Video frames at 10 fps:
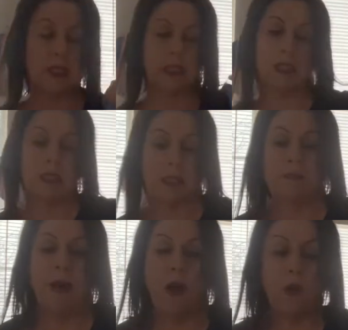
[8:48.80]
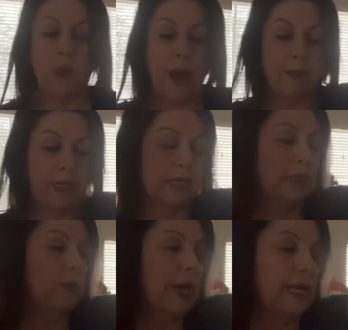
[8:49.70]
the seatbelt webbing
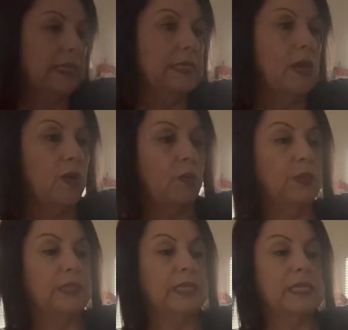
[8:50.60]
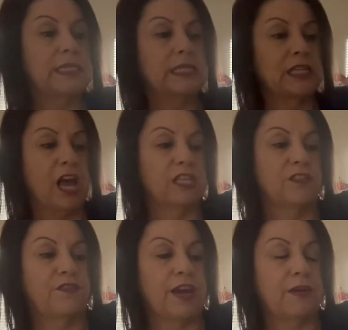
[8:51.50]
was, with these, it's
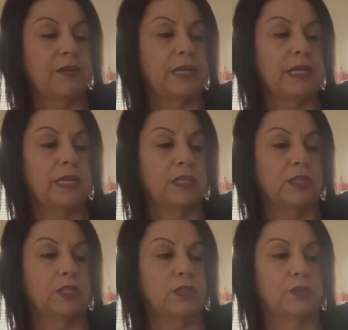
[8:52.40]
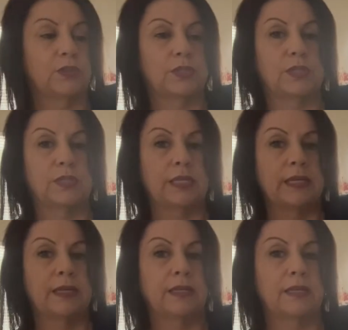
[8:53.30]
very loose.
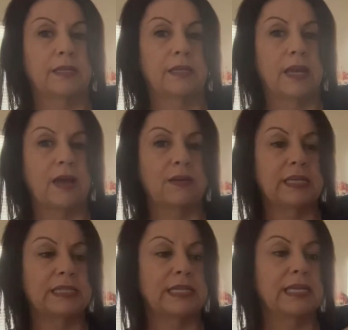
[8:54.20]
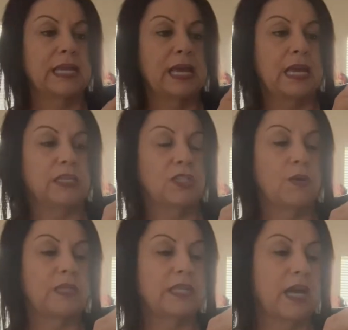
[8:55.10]
See how easy? So
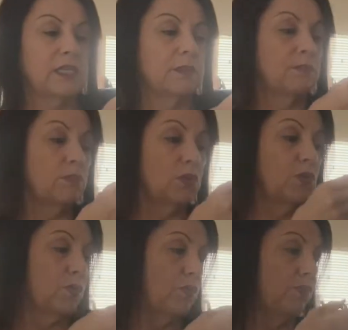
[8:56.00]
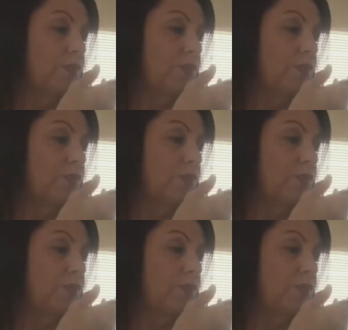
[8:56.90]
it does move.